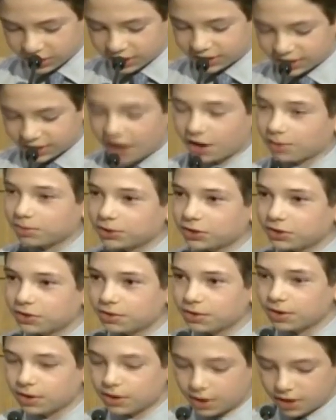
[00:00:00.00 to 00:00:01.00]
this add up
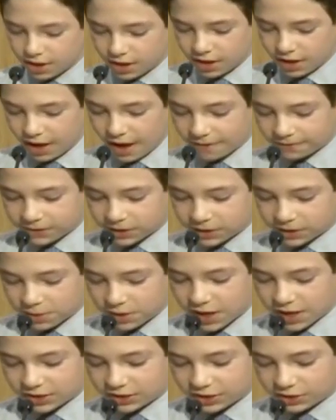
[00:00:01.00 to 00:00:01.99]
to?
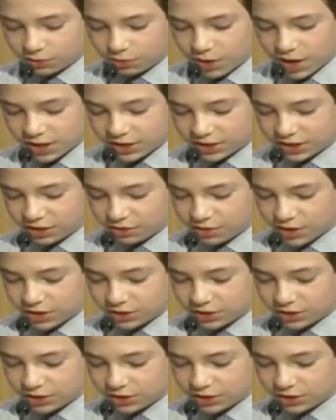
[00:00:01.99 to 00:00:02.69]
FCPS is wasting